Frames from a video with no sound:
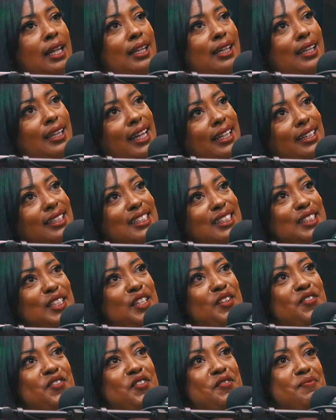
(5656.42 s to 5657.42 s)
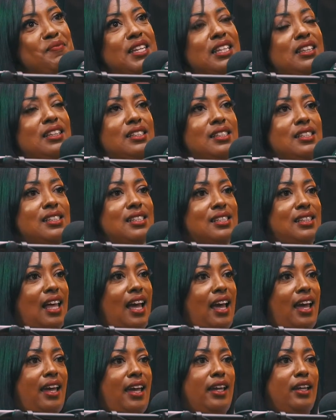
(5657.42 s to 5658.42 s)
Legacy for me looks
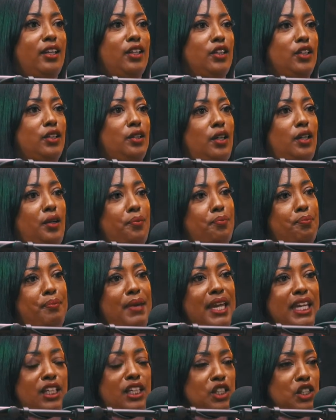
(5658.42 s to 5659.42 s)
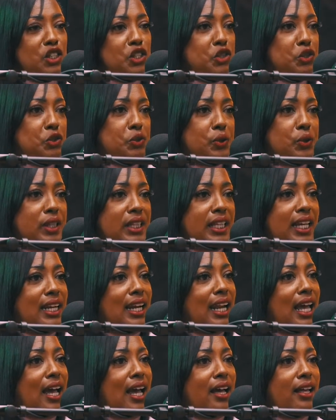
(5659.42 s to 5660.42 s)
like making sure that
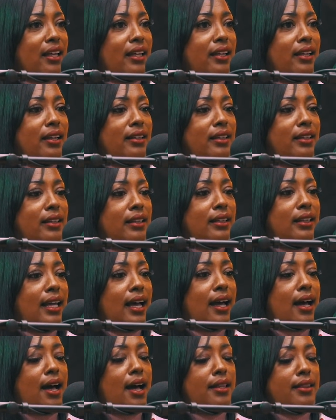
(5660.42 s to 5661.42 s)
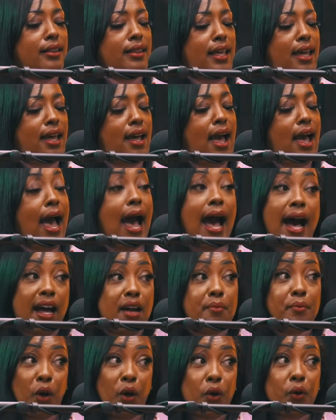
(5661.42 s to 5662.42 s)
not not that
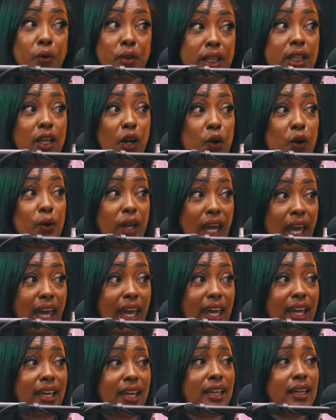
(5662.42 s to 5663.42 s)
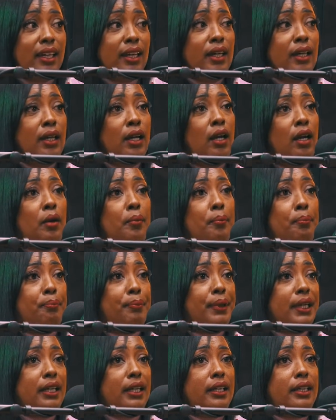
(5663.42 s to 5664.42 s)
I'm only okay,
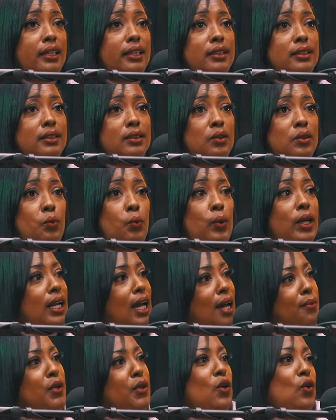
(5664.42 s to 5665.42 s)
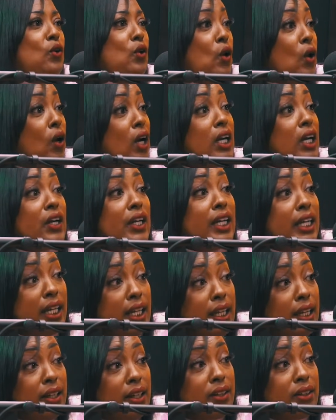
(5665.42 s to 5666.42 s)
but when I'm no longer
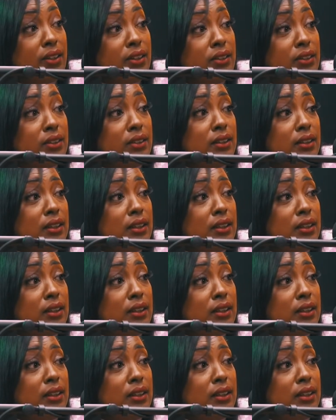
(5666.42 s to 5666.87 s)
here,